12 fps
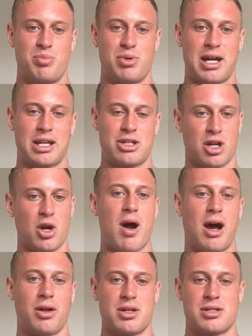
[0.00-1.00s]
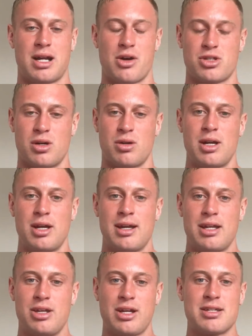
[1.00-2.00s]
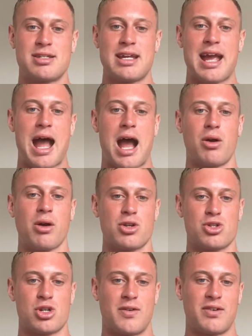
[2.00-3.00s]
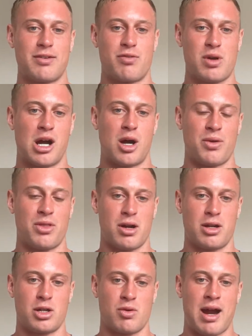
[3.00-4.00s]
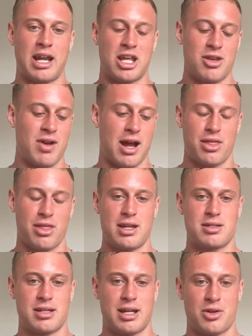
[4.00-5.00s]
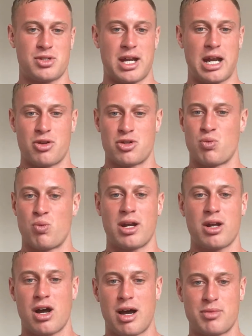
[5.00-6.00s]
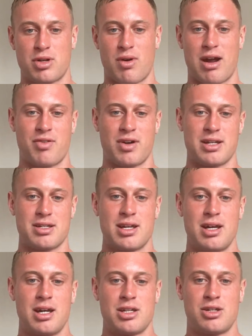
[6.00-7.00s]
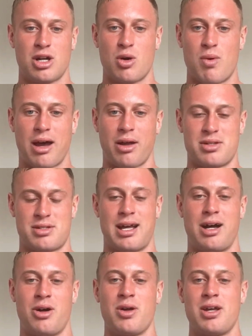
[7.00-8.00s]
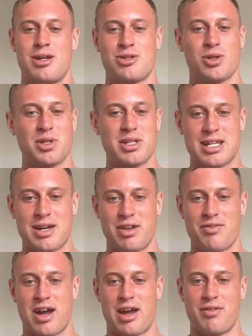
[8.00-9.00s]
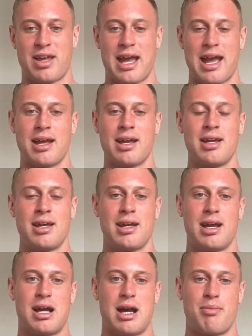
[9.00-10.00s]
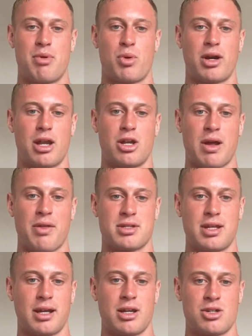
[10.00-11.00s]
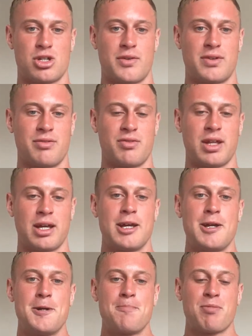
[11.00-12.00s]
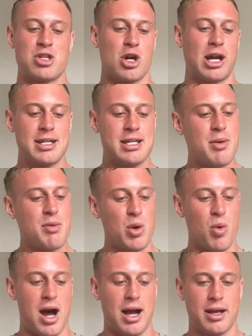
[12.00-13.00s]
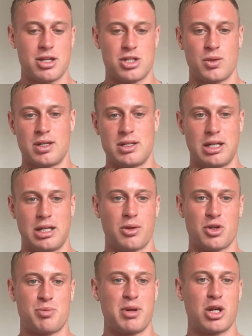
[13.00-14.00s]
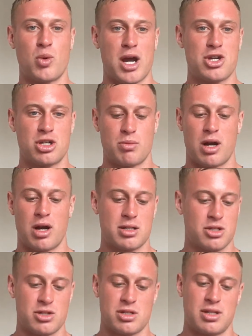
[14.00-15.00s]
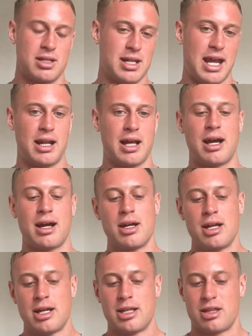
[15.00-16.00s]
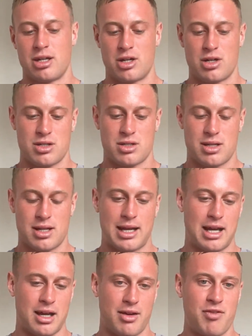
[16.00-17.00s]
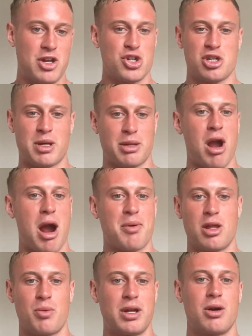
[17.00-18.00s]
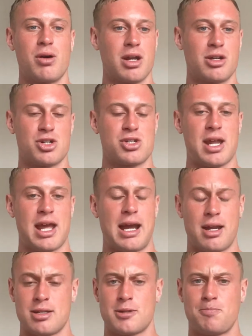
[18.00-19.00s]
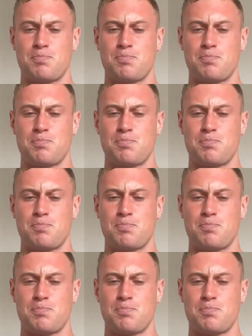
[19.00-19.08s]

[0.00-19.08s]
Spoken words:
but it took a while to sell. So you can see how conservative we are with our underwriting. You've got thin sales data. There's one comp to reference. Took a while to sell. Sold at 75K. But we're going to underwrite this thing conservatively. And so anytime we walk into a deal and there's big question marks, there's thin data, there's features about the property that we don't understand,